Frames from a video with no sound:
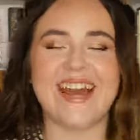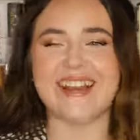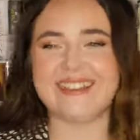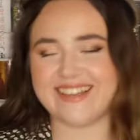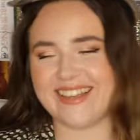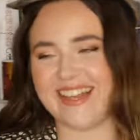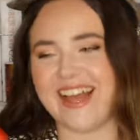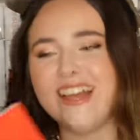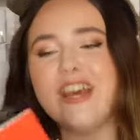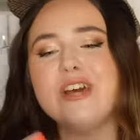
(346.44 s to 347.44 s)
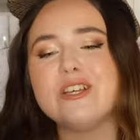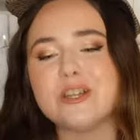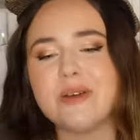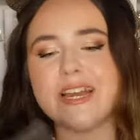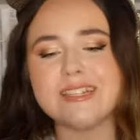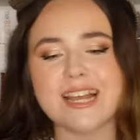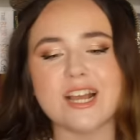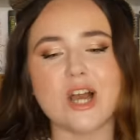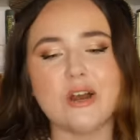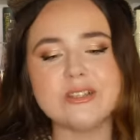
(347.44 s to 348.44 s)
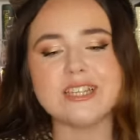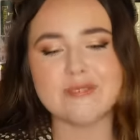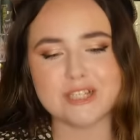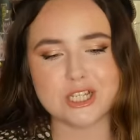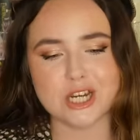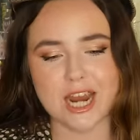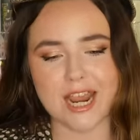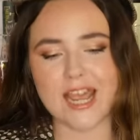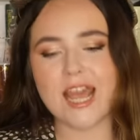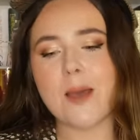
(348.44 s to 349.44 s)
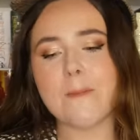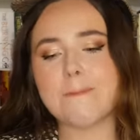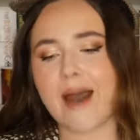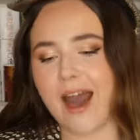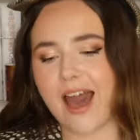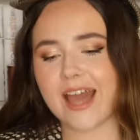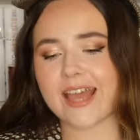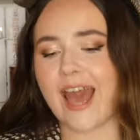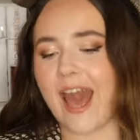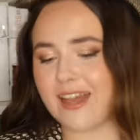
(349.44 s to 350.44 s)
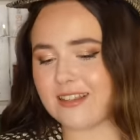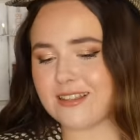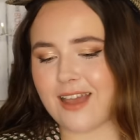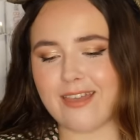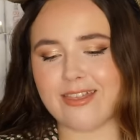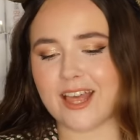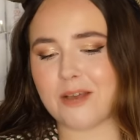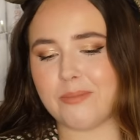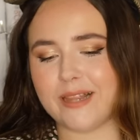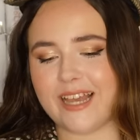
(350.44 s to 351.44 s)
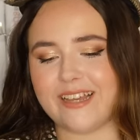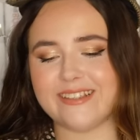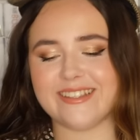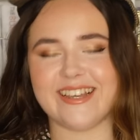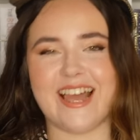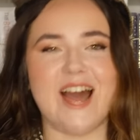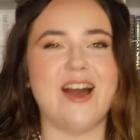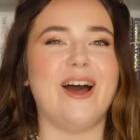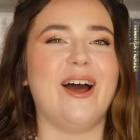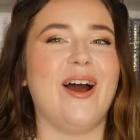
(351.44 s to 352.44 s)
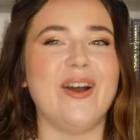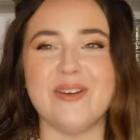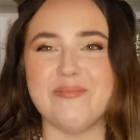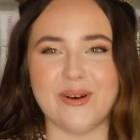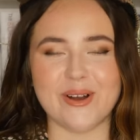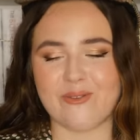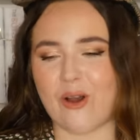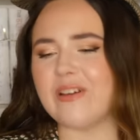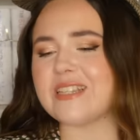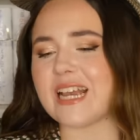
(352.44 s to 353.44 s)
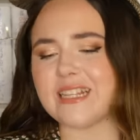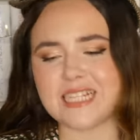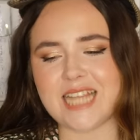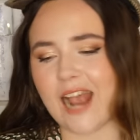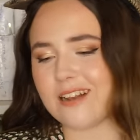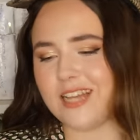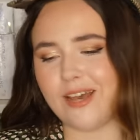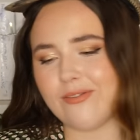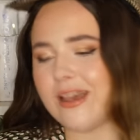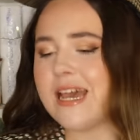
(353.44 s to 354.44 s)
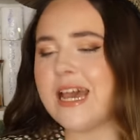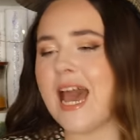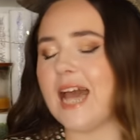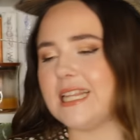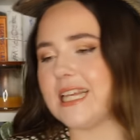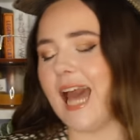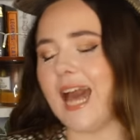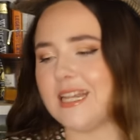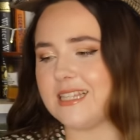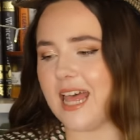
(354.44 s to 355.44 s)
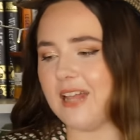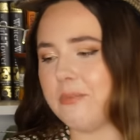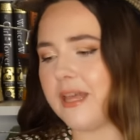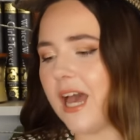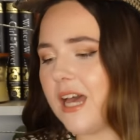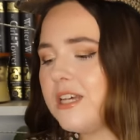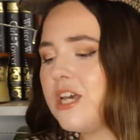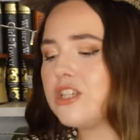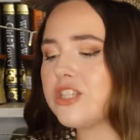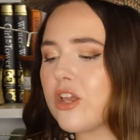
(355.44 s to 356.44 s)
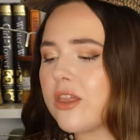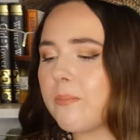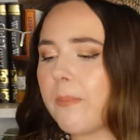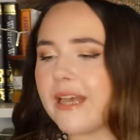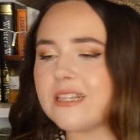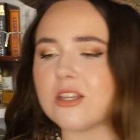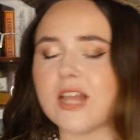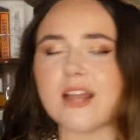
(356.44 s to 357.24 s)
Catches a Killer. So it is like a cozy mystery, but a cat, I think, plays an important role. It's like a detective and the cat is helping her. So based on